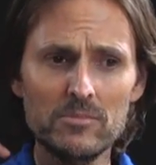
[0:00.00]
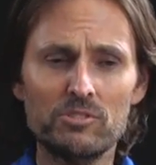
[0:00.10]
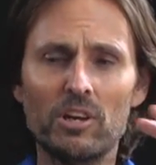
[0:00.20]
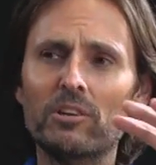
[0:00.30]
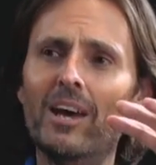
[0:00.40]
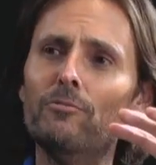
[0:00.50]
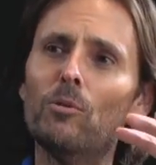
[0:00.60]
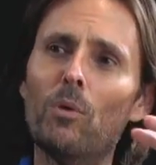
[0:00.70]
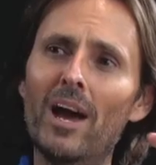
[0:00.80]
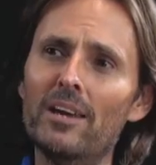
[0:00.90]
So you have a
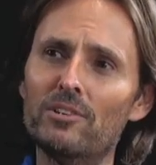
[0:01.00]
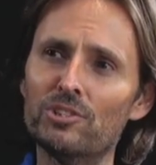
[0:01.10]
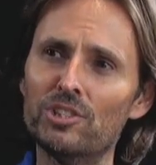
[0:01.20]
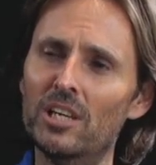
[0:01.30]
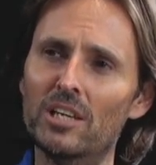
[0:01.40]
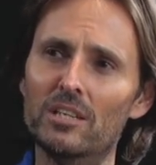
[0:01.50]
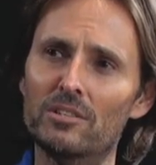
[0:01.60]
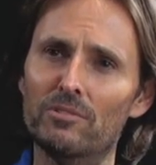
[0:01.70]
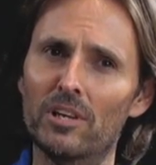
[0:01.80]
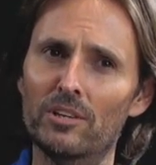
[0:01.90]
way to share
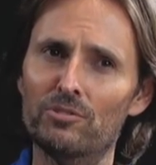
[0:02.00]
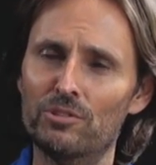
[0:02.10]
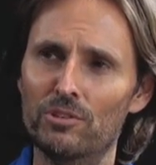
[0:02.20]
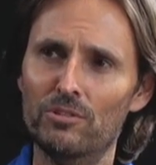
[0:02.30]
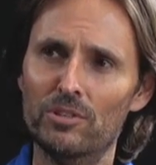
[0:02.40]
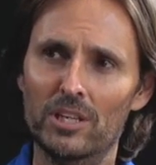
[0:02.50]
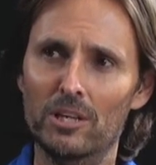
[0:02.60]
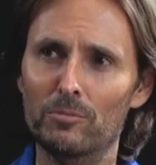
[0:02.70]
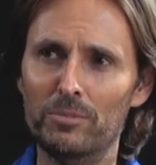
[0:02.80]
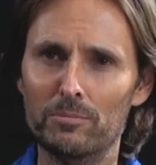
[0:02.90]
divine truth and
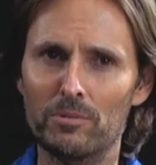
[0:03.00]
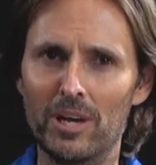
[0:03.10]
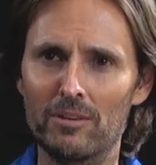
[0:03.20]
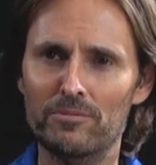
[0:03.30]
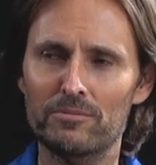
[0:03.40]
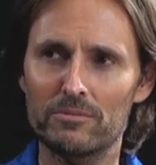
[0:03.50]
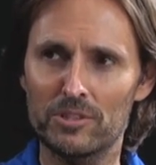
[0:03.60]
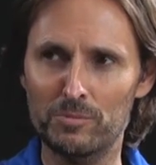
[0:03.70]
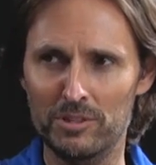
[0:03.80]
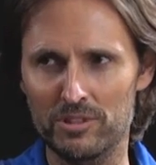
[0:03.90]
help people have
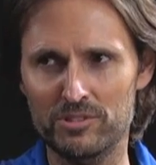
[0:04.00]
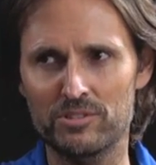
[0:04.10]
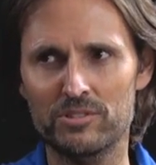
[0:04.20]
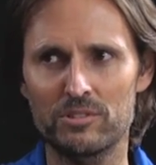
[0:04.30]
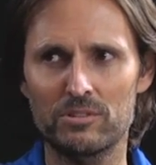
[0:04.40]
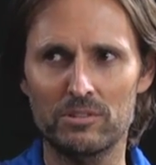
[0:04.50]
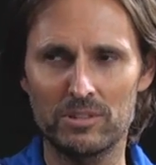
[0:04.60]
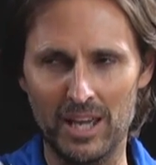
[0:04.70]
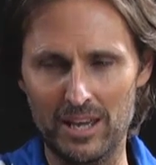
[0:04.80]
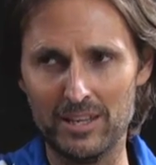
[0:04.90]
experiences to
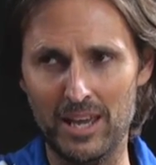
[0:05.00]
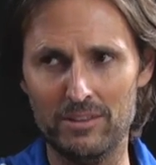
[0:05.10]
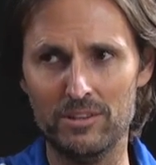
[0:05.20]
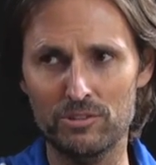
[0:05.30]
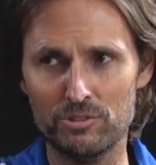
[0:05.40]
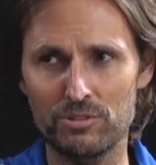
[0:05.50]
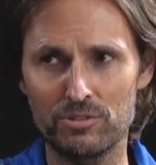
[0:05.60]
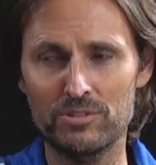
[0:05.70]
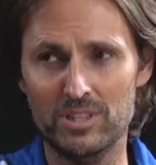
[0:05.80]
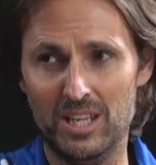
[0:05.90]
ga gather the
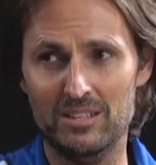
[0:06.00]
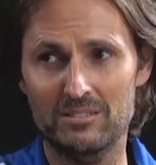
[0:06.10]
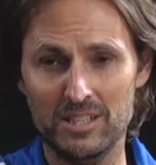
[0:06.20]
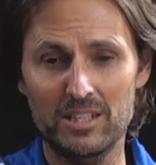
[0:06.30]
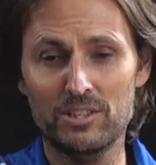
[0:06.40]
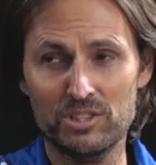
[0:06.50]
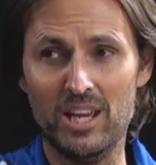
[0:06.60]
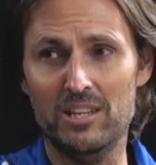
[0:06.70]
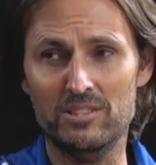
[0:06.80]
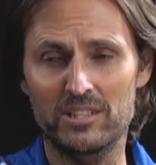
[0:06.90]
truth and
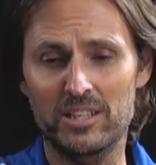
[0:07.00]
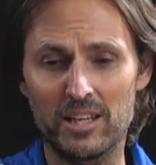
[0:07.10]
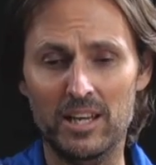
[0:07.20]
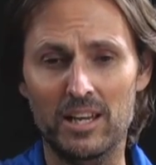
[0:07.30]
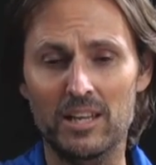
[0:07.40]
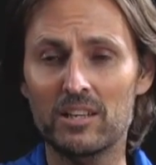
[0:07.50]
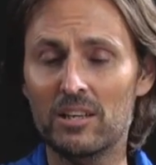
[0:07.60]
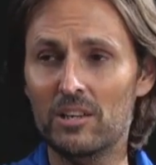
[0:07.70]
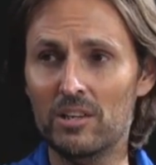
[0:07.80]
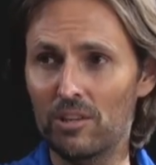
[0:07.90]
change in their heart
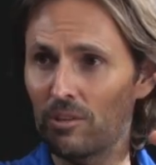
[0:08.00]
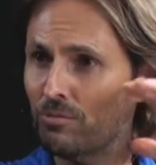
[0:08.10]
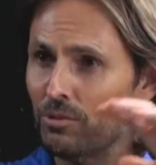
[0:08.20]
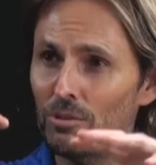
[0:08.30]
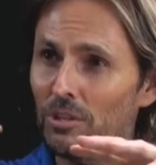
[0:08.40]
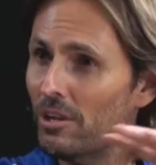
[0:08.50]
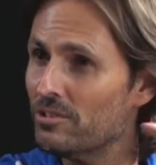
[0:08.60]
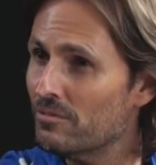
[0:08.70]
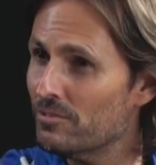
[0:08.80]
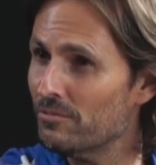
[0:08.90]
through
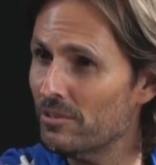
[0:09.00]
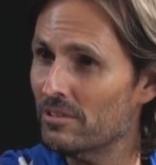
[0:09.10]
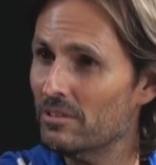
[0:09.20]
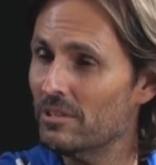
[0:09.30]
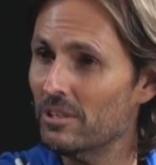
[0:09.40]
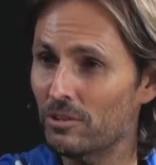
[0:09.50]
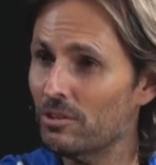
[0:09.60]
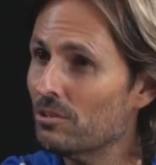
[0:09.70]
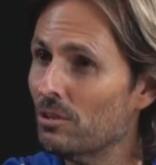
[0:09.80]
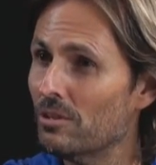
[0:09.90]
lots of different, you
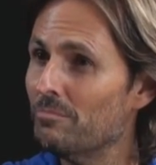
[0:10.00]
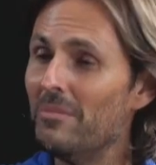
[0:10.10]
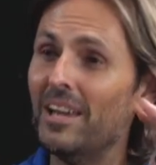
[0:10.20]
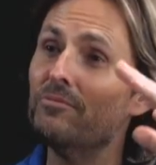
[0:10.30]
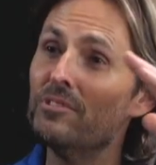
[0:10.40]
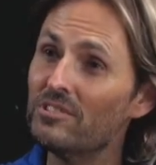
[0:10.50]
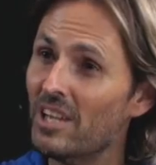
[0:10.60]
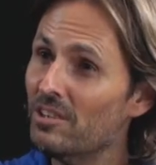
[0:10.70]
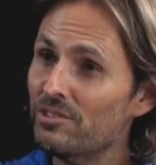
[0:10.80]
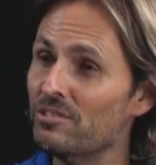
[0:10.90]
could call them
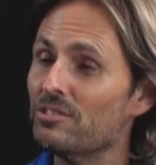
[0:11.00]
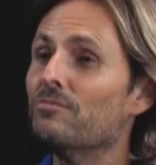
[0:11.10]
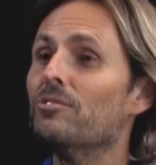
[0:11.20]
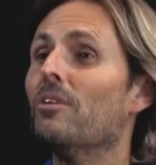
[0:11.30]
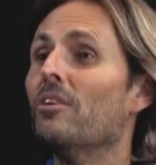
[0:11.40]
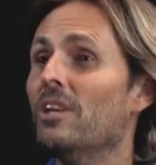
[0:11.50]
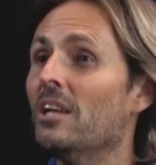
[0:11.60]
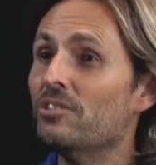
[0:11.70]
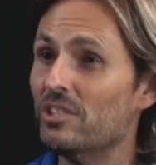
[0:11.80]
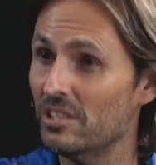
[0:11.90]
manifestations of your own
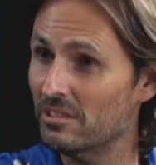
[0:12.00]
energy.